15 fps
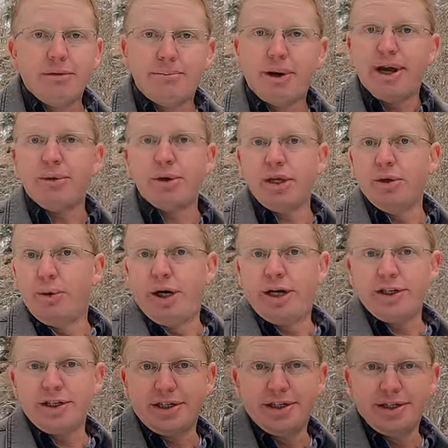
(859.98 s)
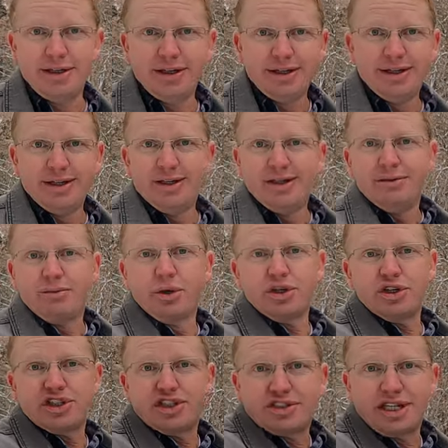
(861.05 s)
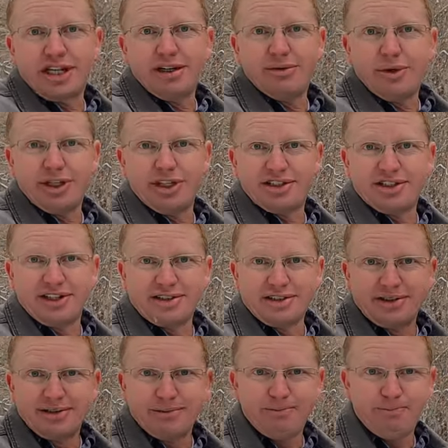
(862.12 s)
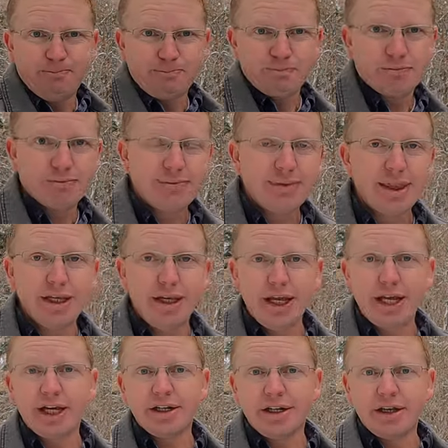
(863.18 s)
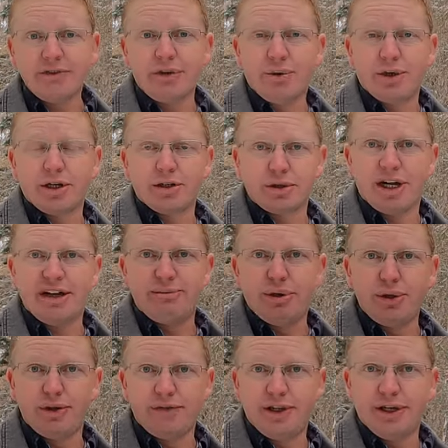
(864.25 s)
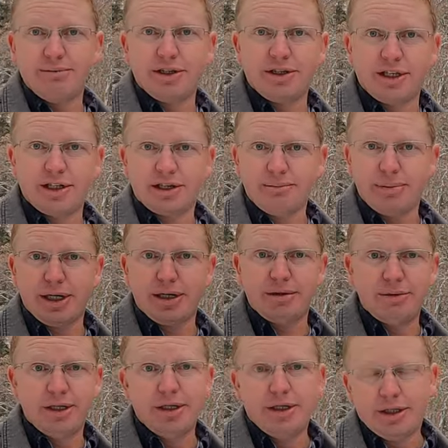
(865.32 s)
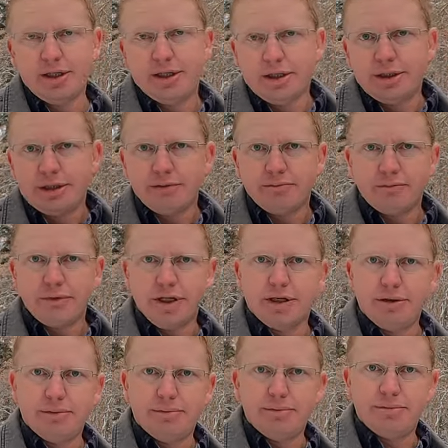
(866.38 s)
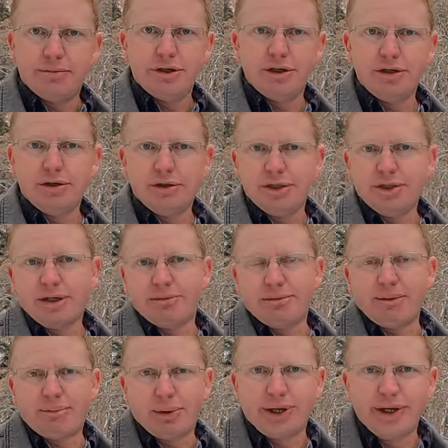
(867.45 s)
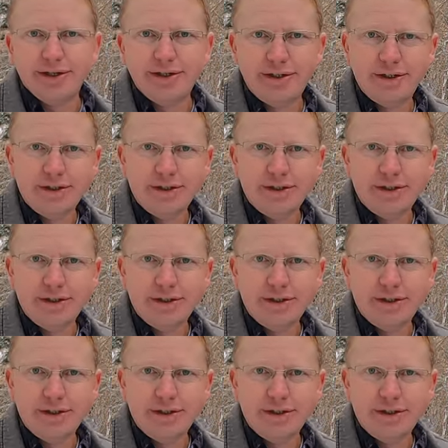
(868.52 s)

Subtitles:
Buy what you want. We're just saying what this does. And if you want to drive both of them and then compare them, you'll get my point.